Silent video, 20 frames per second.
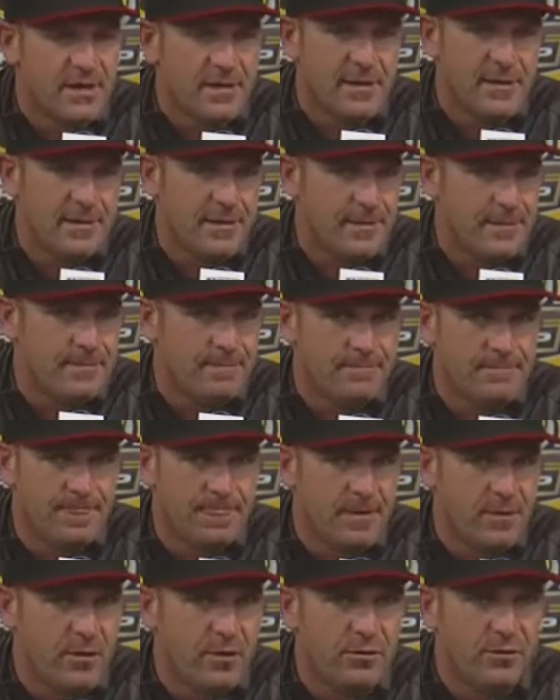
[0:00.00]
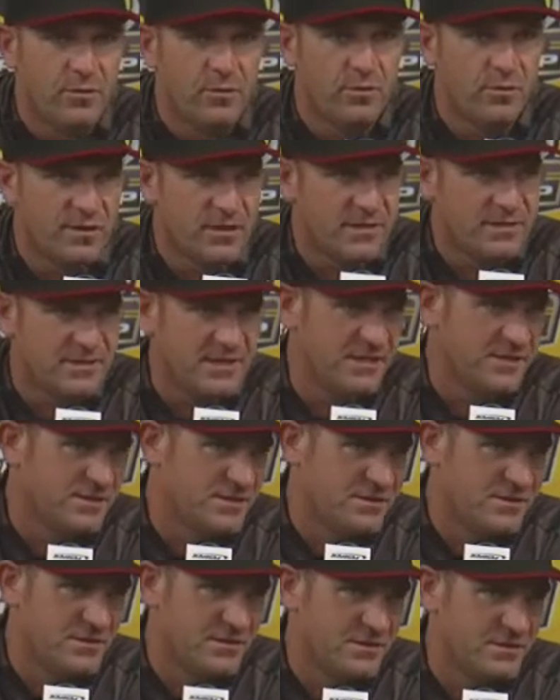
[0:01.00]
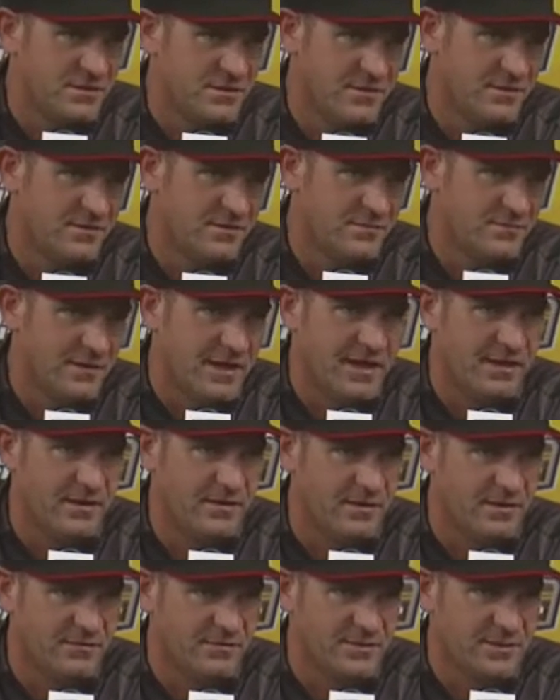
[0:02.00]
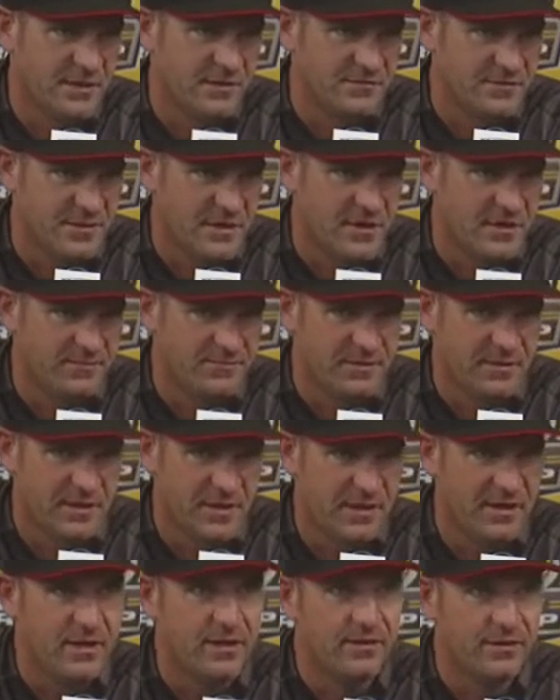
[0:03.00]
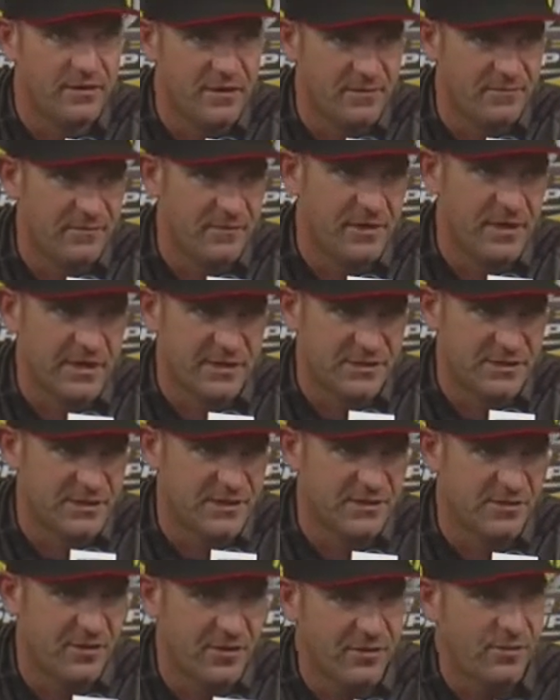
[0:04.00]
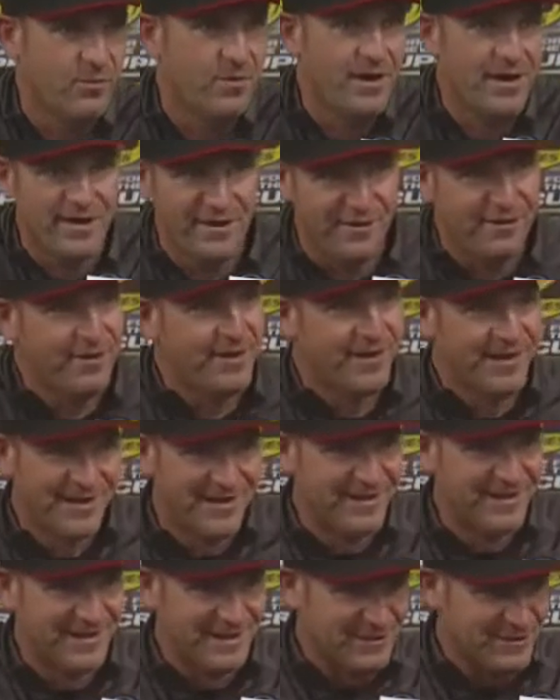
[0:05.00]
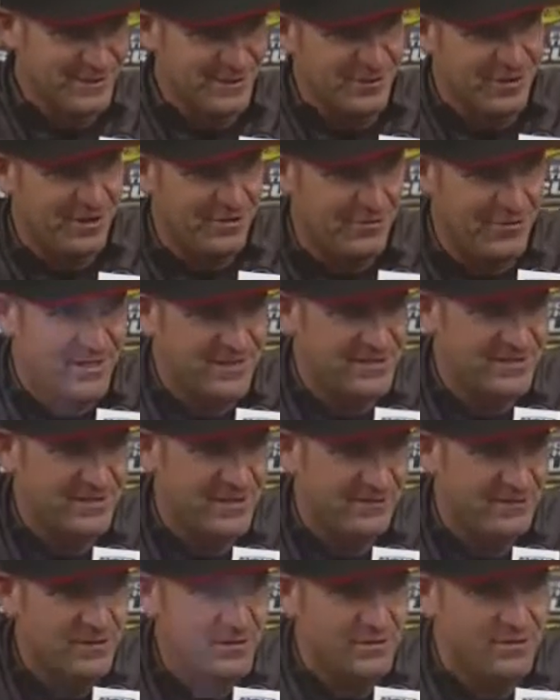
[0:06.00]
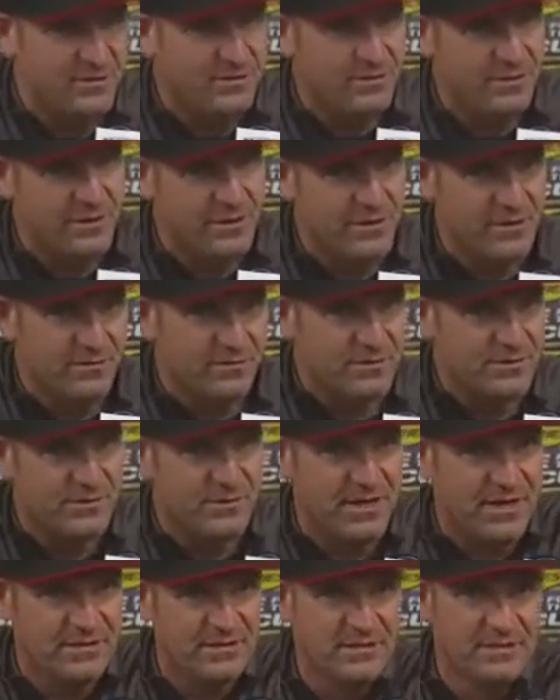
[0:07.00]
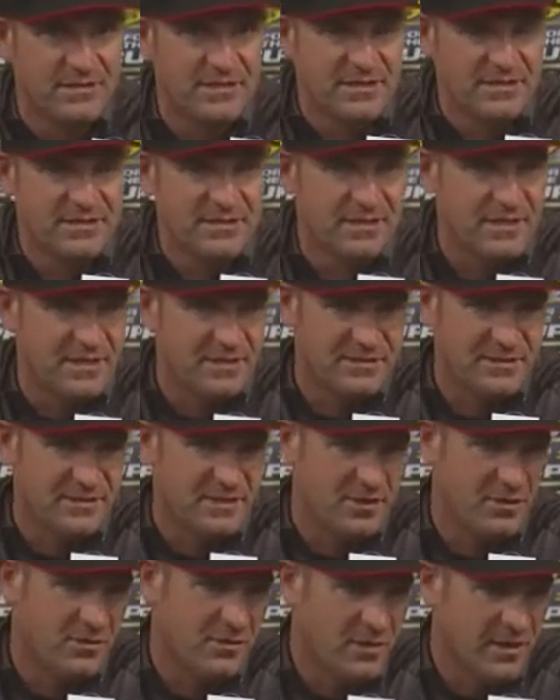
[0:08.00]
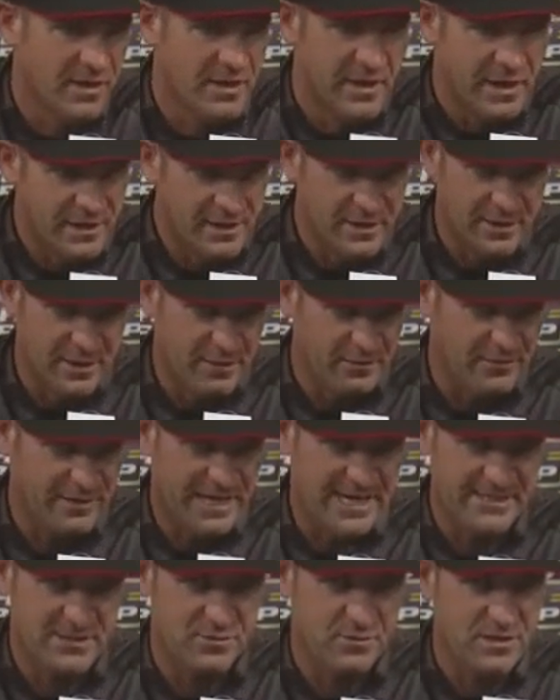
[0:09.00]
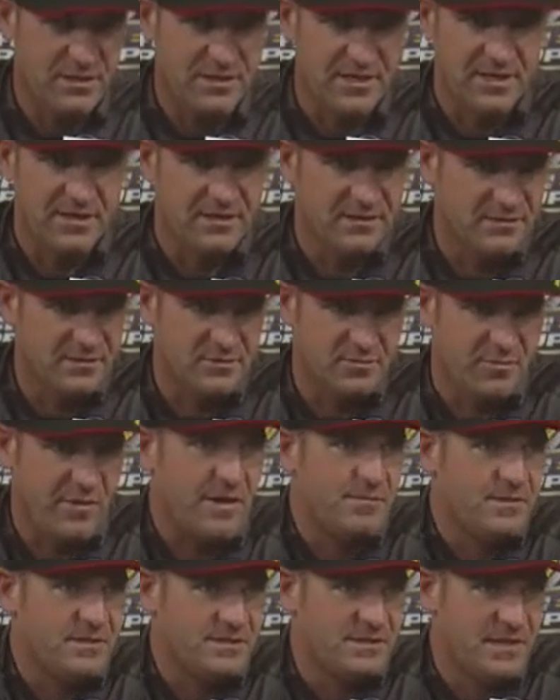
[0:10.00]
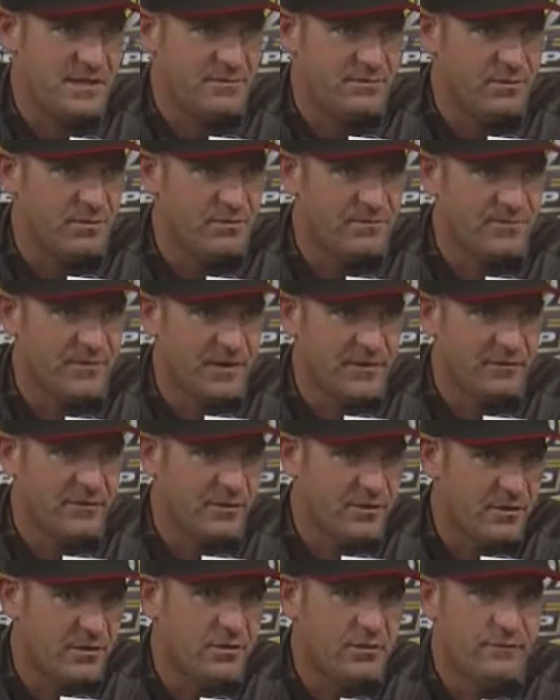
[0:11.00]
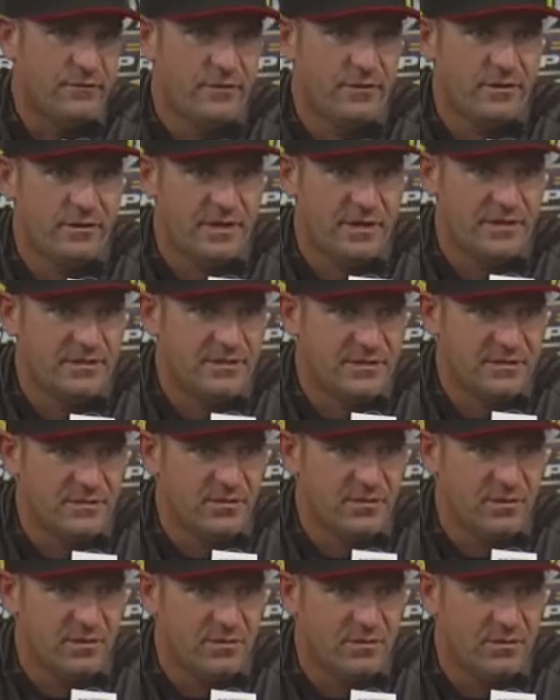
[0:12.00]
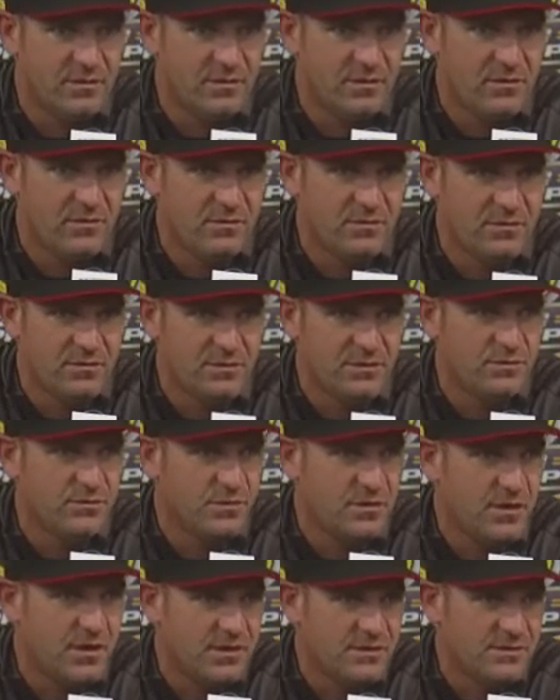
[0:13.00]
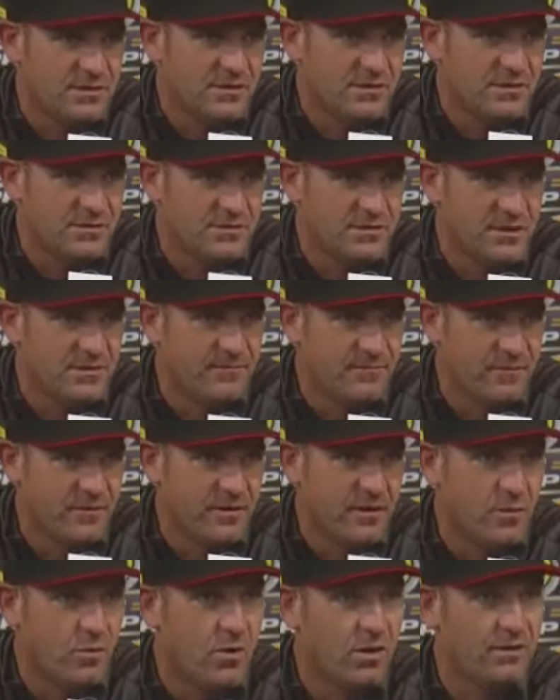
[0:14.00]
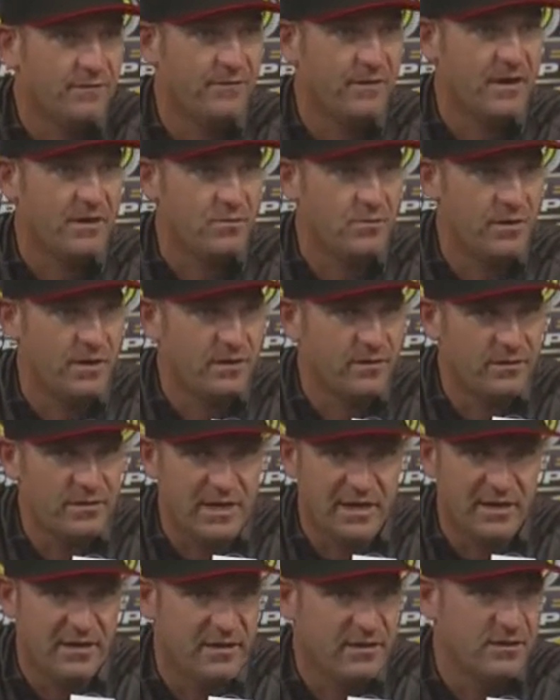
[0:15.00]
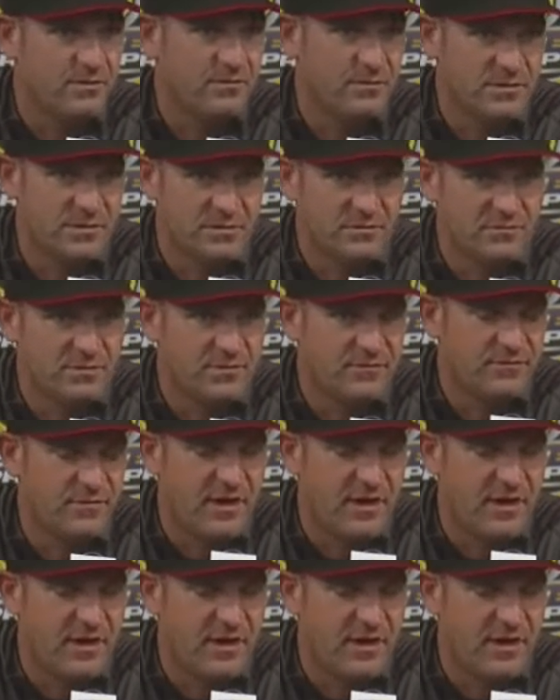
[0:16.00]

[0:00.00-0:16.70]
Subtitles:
All the organizations are lining themselves up and gearing up for next year. All the while, there's a lot of racing left to do, you know, in 2016. So, you know, last weekend is a prime example. I look over and I see all the Stewart Haas cars up front qualified well. Danica was